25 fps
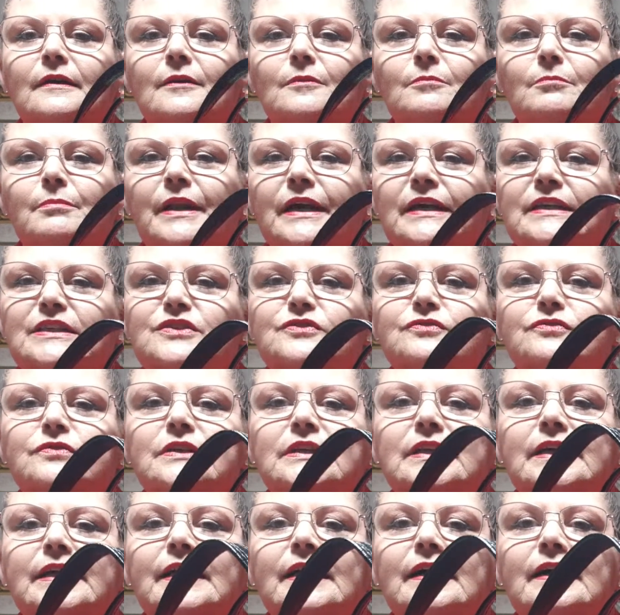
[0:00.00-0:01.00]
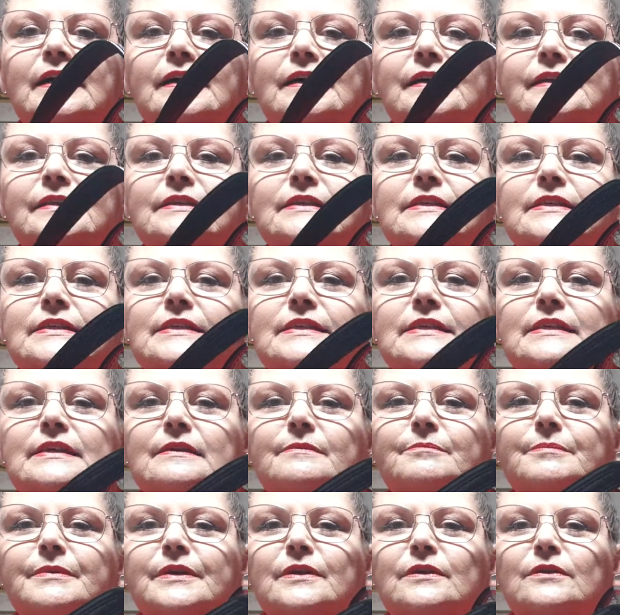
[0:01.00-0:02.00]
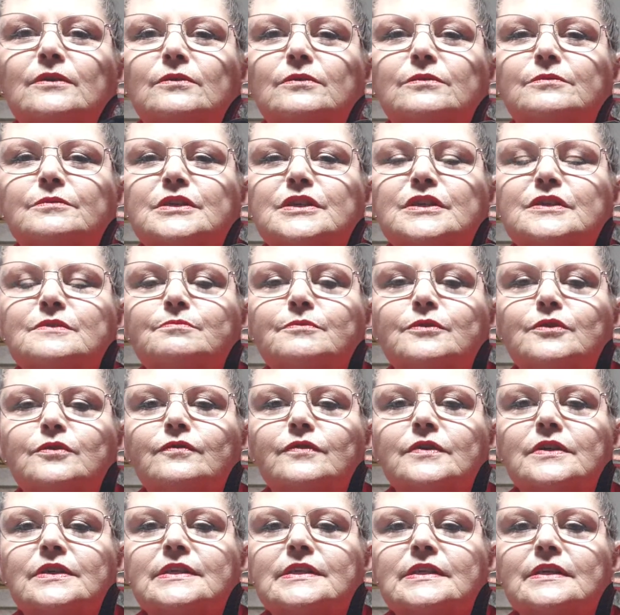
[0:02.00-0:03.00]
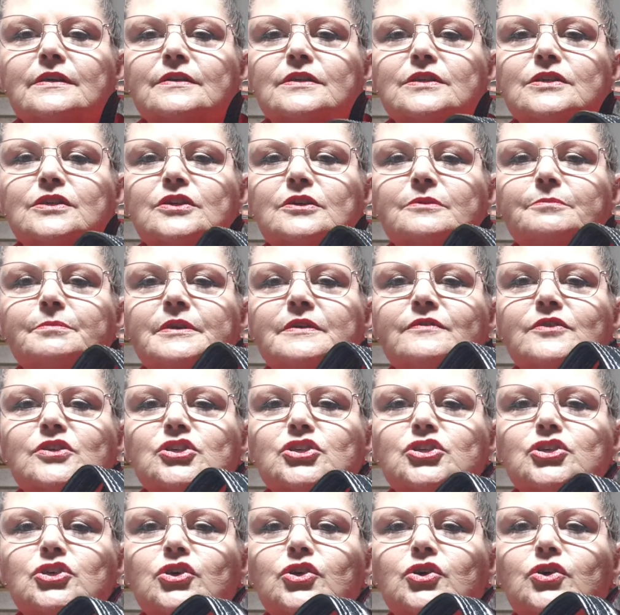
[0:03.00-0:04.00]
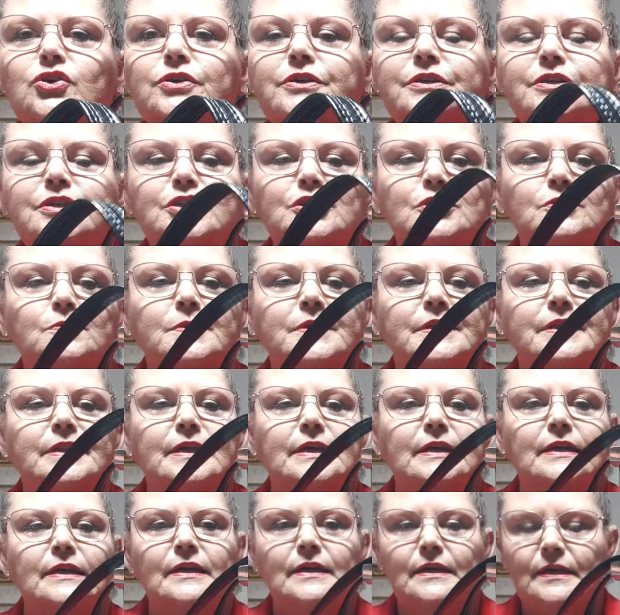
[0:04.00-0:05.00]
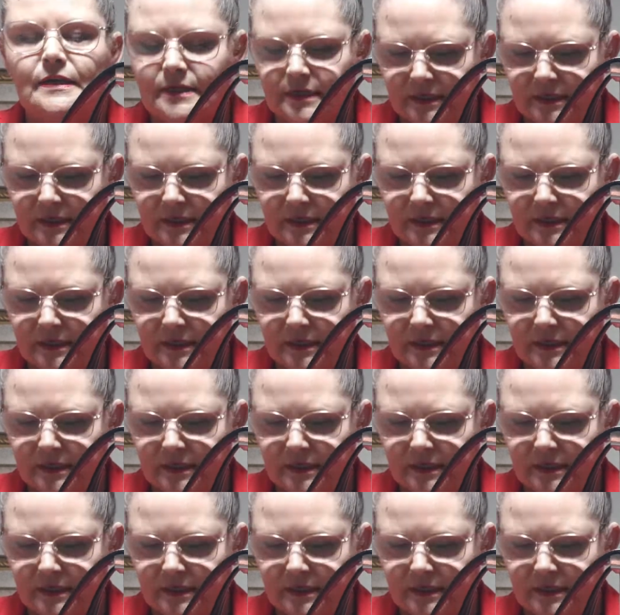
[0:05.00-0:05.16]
Black's really hard to see, but I'll just move it so it's got a bit of a shine to it there.